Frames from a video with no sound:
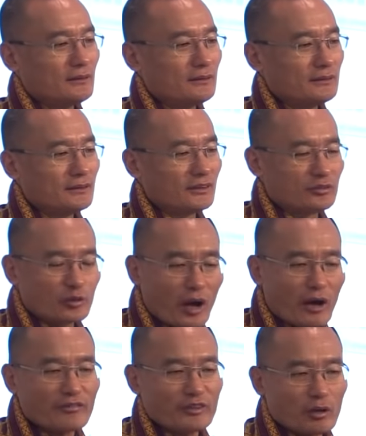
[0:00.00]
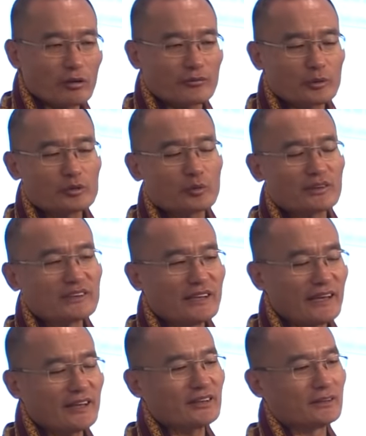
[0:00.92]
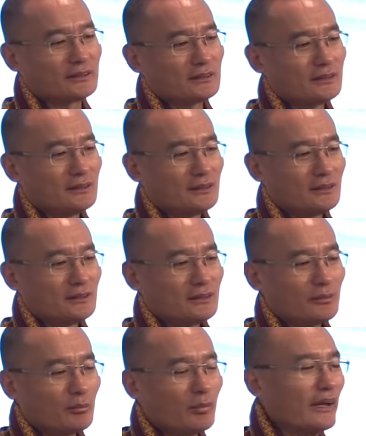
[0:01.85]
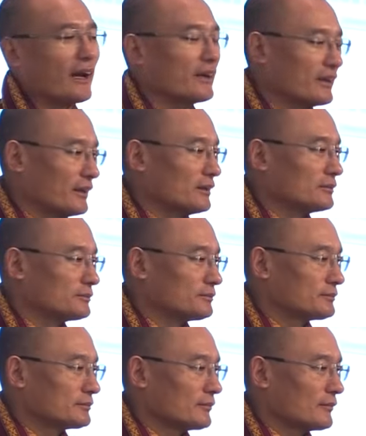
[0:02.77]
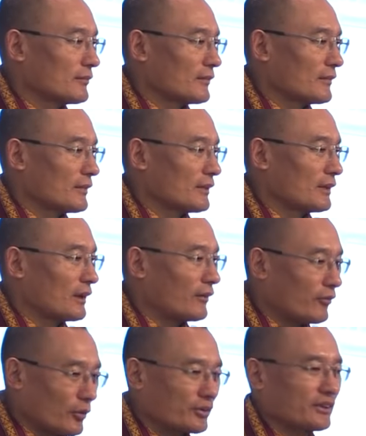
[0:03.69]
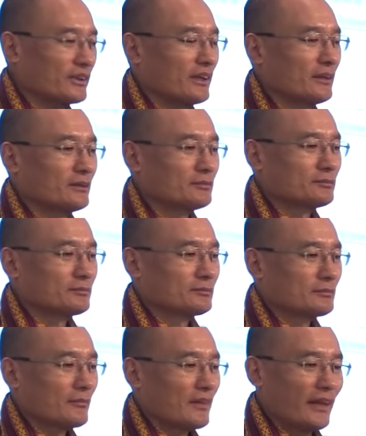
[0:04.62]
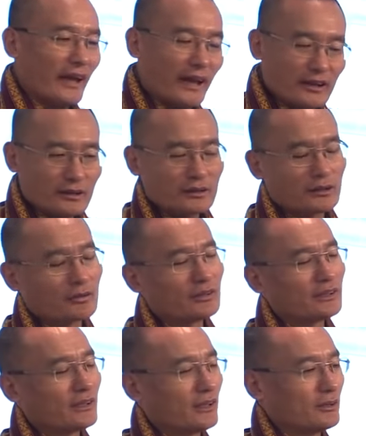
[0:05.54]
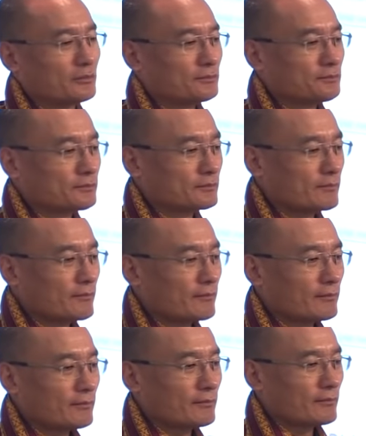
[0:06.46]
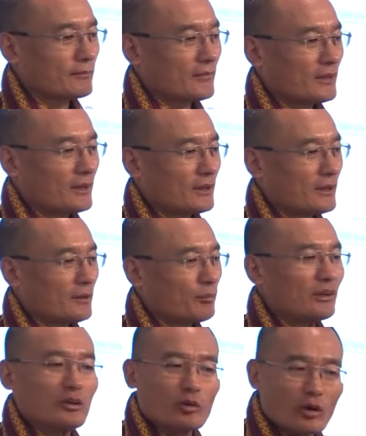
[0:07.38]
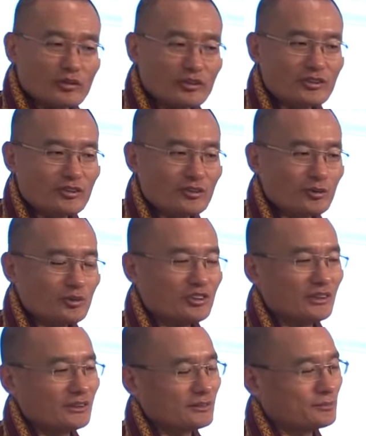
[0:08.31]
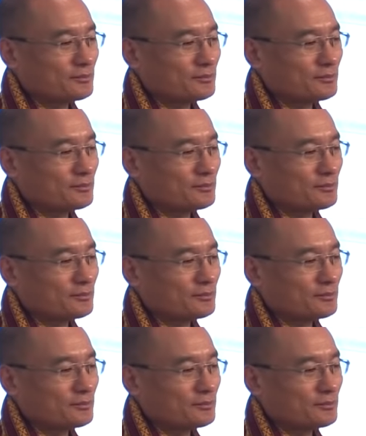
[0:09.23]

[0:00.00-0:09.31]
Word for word: the drafting of which was led by our king, our first king, and our current king. But a constitution